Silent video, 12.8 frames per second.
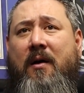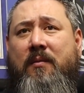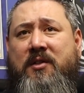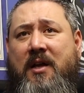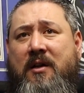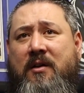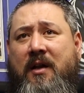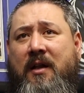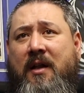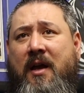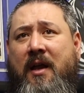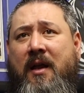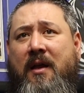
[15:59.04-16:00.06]
Saturday
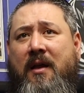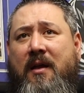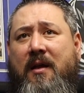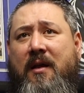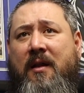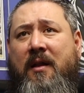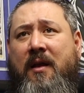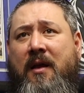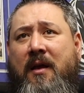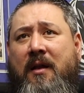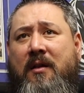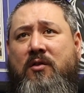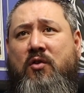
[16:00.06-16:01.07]
night. And
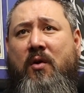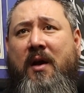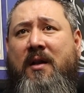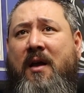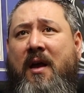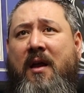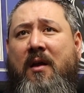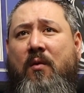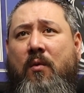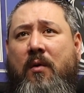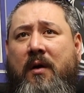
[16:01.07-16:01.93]
then trade night